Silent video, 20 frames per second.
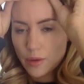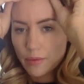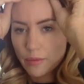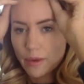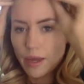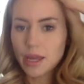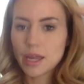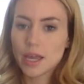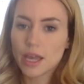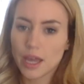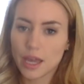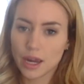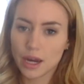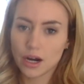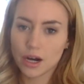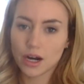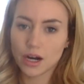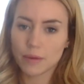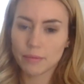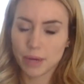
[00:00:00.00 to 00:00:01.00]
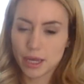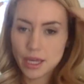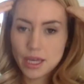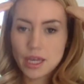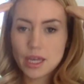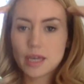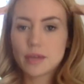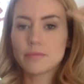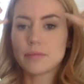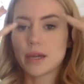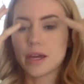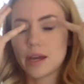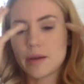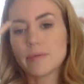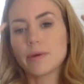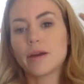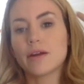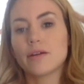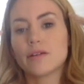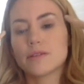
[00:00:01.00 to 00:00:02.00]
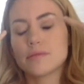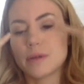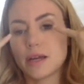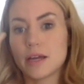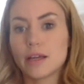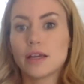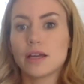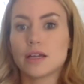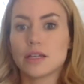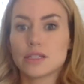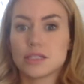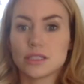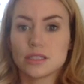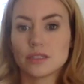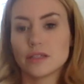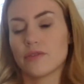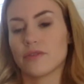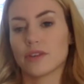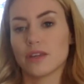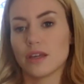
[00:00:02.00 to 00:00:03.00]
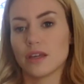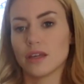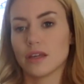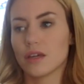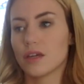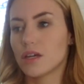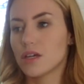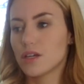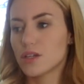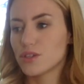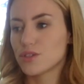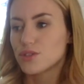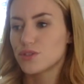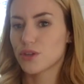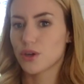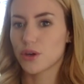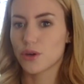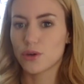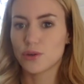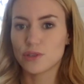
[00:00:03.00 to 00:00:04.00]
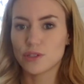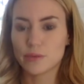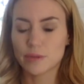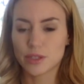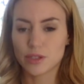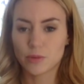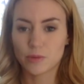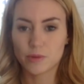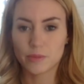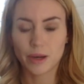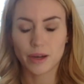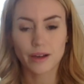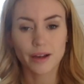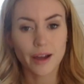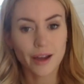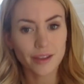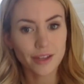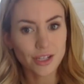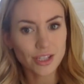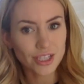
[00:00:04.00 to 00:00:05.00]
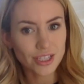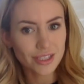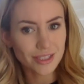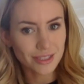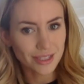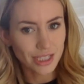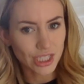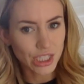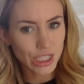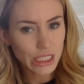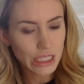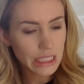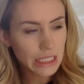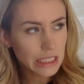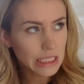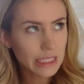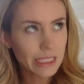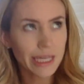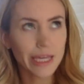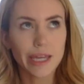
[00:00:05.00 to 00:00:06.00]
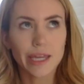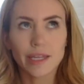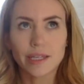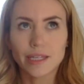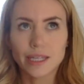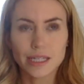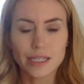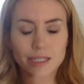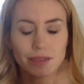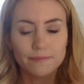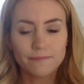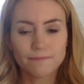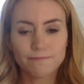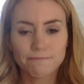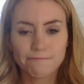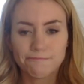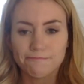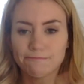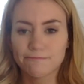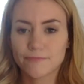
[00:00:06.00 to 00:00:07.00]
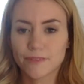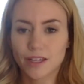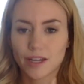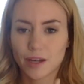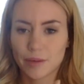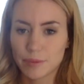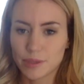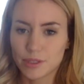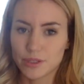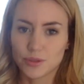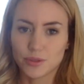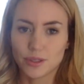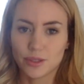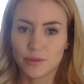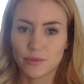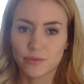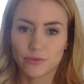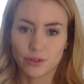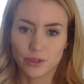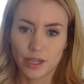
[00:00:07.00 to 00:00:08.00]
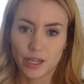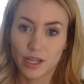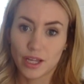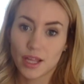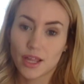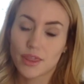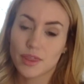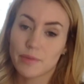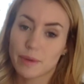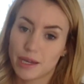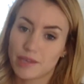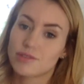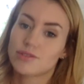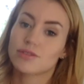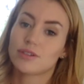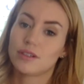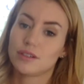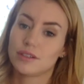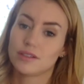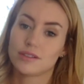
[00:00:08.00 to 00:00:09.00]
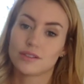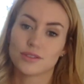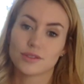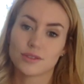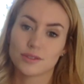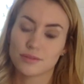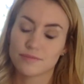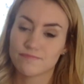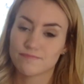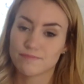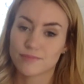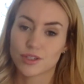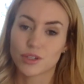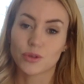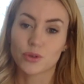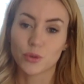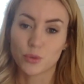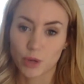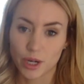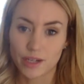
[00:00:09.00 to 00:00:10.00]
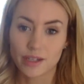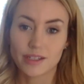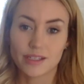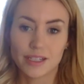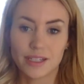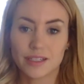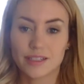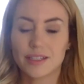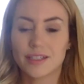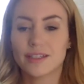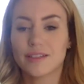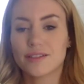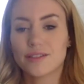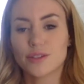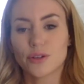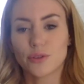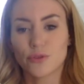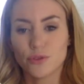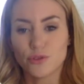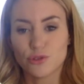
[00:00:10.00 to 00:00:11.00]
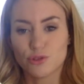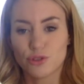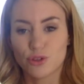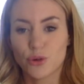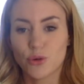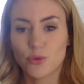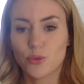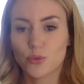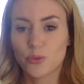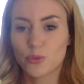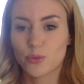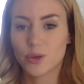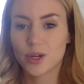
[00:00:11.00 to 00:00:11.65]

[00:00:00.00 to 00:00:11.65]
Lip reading: my hair, my head, my eyebrows, my eyelashes, everything. So somebody told me about eyelash extensions, and I've been doing them for like the past 3 years. They're quite addicting, so if you don't